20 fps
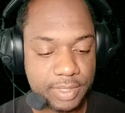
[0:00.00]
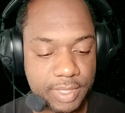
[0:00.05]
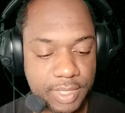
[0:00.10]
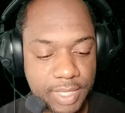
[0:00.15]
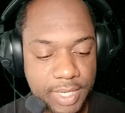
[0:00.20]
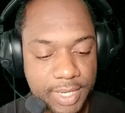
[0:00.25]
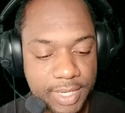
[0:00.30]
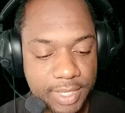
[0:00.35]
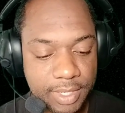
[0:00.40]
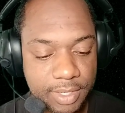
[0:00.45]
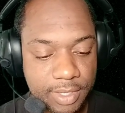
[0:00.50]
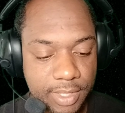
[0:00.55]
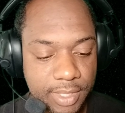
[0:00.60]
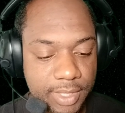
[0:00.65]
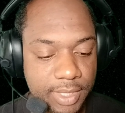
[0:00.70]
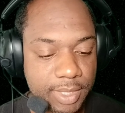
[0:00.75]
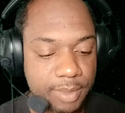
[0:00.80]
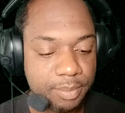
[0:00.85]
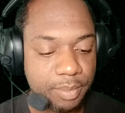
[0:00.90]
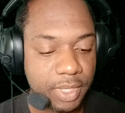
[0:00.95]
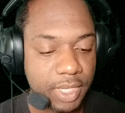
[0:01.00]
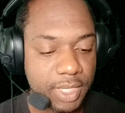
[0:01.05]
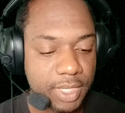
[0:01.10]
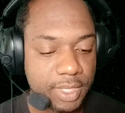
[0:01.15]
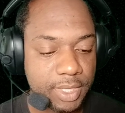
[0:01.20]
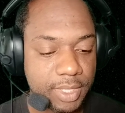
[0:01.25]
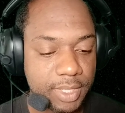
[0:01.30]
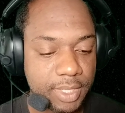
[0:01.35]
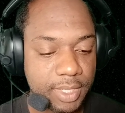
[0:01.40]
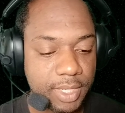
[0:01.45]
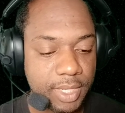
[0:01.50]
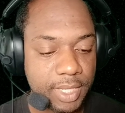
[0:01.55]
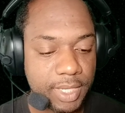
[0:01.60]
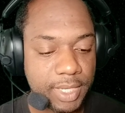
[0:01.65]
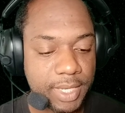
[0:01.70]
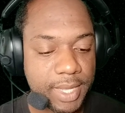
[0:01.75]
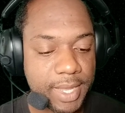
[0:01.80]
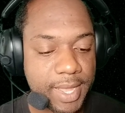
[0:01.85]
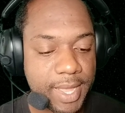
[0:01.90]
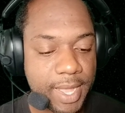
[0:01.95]
to get a clean pit
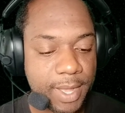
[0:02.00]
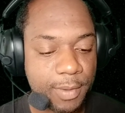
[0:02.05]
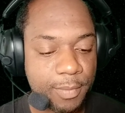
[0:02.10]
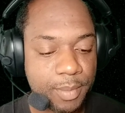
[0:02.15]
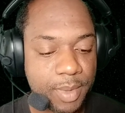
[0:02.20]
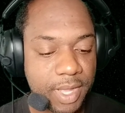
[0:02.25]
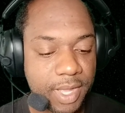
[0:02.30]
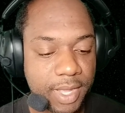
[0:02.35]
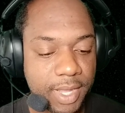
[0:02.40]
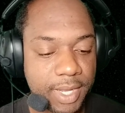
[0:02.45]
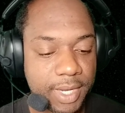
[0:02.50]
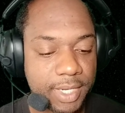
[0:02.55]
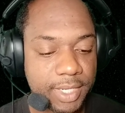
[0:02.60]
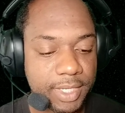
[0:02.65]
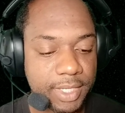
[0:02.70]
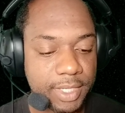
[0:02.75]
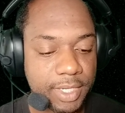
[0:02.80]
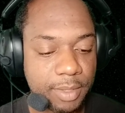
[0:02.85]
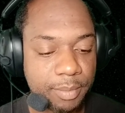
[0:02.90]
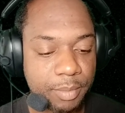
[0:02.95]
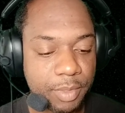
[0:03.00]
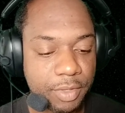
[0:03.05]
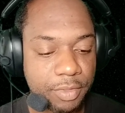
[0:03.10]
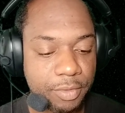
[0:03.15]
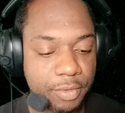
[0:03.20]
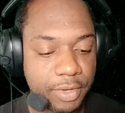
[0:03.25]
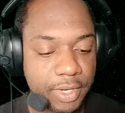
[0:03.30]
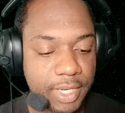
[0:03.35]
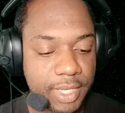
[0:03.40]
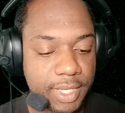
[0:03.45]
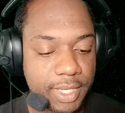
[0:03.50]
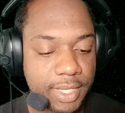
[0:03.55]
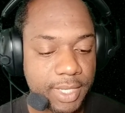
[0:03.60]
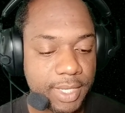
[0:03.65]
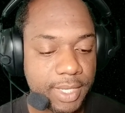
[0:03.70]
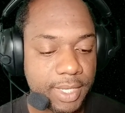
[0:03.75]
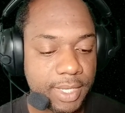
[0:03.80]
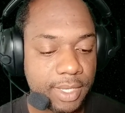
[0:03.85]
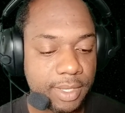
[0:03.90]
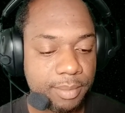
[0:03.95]
and get out behind number three,
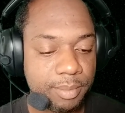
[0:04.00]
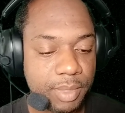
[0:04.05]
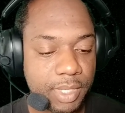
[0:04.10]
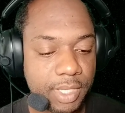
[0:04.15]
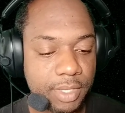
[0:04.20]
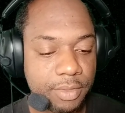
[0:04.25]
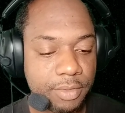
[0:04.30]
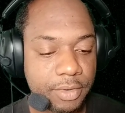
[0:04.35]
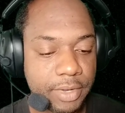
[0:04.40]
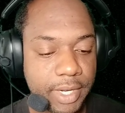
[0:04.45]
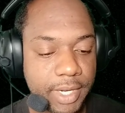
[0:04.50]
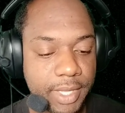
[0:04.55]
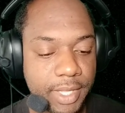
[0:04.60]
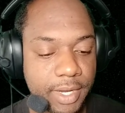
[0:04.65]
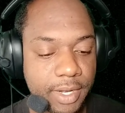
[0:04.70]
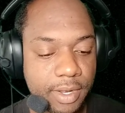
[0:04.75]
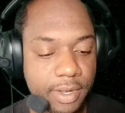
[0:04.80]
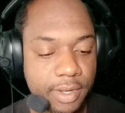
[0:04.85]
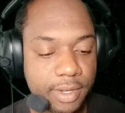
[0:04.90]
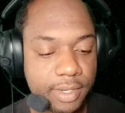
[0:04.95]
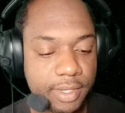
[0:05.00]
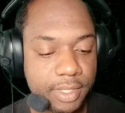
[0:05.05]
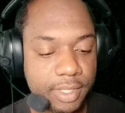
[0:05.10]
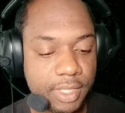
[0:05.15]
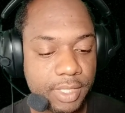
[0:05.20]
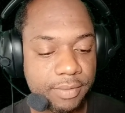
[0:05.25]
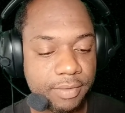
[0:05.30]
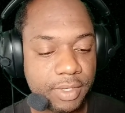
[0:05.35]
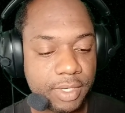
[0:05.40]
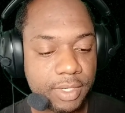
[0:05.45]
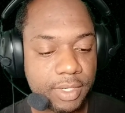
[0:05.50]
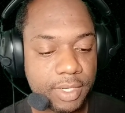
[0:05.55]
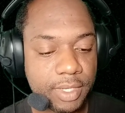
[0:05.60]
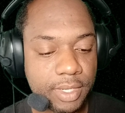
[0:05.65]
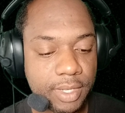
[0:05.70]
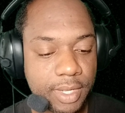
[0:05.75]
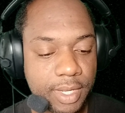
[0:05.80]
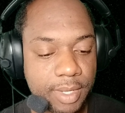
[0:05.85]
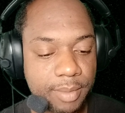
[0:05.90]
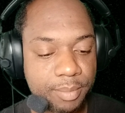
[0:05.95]
P3 there, leaving
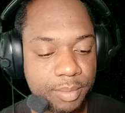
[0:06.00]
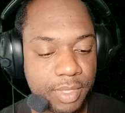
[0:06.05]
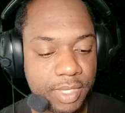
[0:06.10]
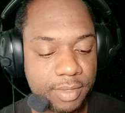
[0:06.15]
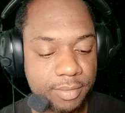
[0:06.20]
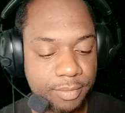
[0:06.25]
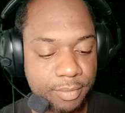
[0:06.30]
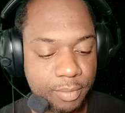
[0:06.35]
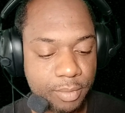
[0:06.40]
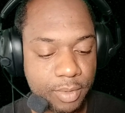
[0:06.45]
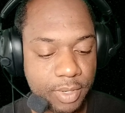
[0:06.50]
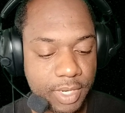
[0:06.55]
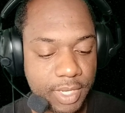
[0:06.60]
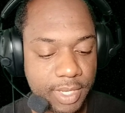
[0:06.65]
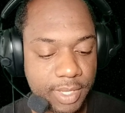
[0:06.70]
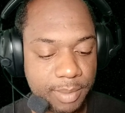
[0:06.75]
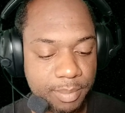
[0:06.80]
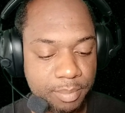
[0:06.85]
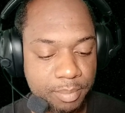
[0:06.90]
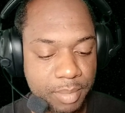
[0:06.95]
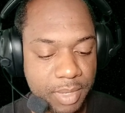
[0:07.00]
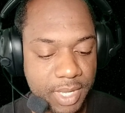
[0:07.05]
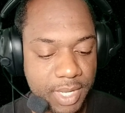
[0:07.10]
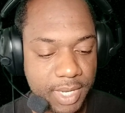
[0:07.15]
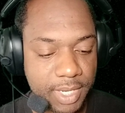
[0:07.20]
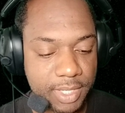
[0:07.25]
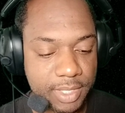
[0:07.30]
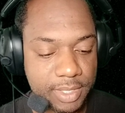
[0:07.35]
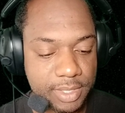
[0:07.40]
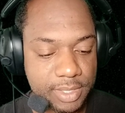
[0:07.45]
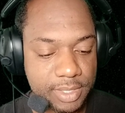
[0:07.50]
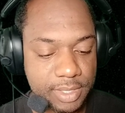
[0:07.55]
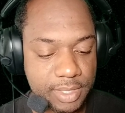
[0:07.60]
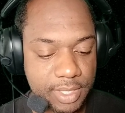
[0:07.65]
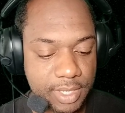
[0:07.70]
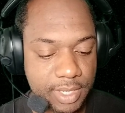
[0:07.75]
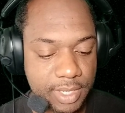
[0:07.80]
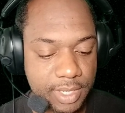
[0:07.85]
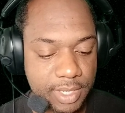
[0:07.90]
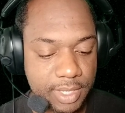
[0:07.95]
uh, P4 in behind us.
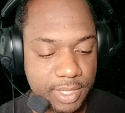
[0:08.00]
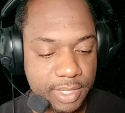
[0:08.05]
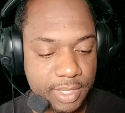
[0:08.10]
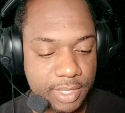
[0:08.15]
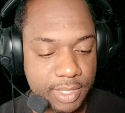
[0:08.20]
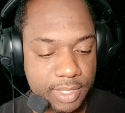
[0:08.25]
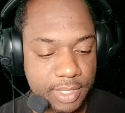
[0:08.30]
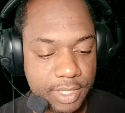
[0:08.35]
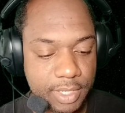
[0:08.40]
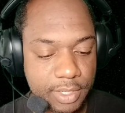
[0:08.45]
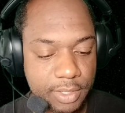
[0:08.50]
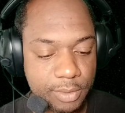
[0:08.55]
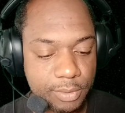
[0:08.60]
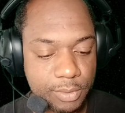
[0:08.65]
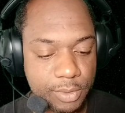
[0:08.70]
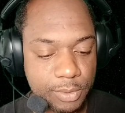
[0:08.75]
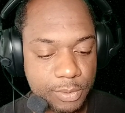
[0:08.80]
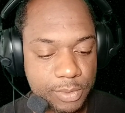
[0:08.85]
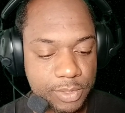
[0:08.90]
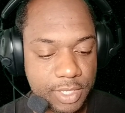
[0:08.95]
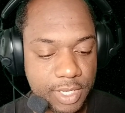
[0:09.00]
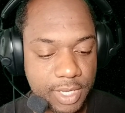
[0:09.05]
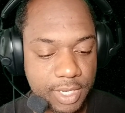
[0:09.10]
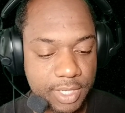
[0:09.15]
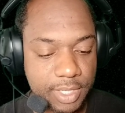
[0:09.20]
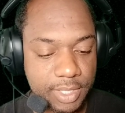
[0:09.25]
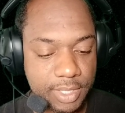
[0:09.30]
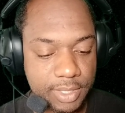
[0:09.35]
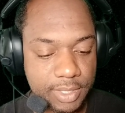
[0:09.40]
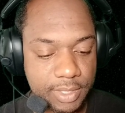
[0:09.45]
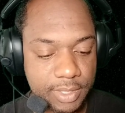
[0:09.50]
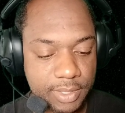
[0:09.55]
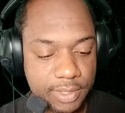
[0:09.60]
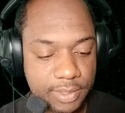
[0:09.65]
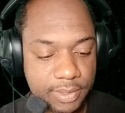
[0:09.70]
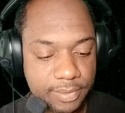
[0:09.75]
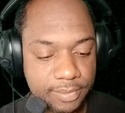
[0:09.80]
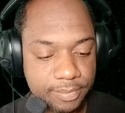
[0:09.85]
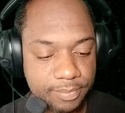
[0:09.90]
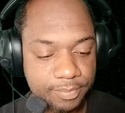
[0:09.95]
There go, no stocking
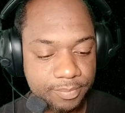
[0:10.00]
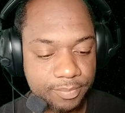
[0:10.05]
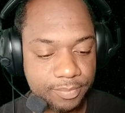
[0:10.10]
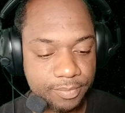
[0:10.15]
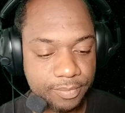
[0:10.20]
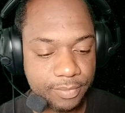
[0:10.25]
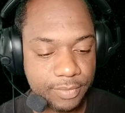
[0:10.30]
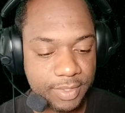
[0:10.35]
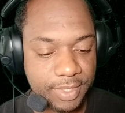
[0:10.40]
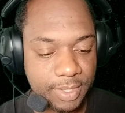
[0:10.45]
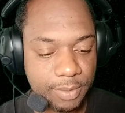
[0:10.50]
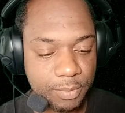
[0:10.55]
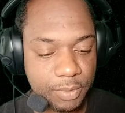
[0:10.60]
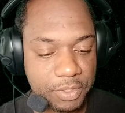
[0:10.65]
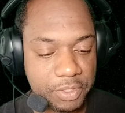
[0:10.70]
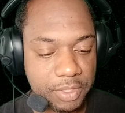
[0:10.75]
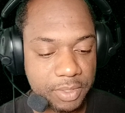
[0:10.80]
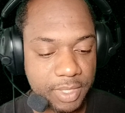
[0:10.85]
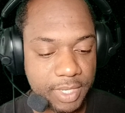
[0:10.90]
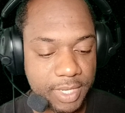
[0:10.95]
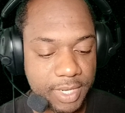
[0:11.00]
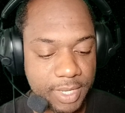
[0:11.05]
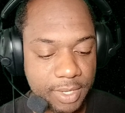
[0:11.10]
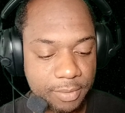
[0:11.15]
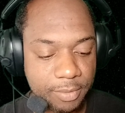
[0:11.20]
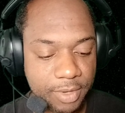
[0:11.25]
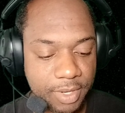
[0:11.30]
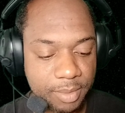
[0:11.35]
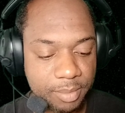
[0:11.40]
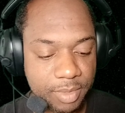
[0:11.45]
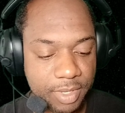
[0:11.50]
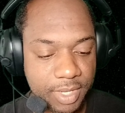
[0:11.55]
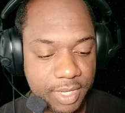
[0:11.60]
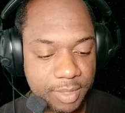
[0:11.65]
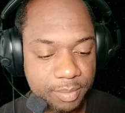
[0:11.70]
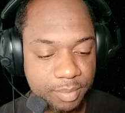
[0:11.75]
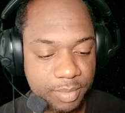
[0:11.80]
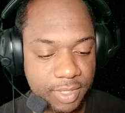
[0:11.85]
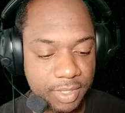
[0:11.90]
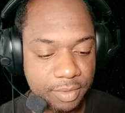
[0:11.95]
and we should get out right
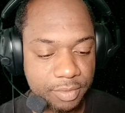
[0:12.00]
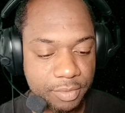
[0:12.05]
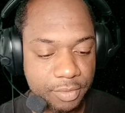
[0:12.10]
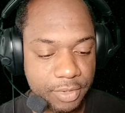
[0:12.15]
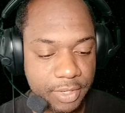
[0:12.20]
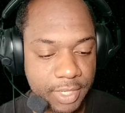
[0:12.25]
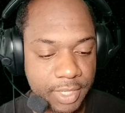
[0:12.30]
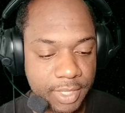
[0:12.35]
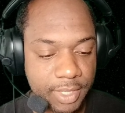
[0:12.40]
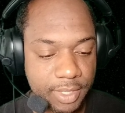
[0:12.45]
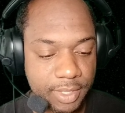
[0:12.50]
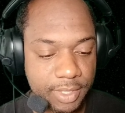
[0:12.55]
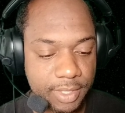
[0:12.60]
behind P3.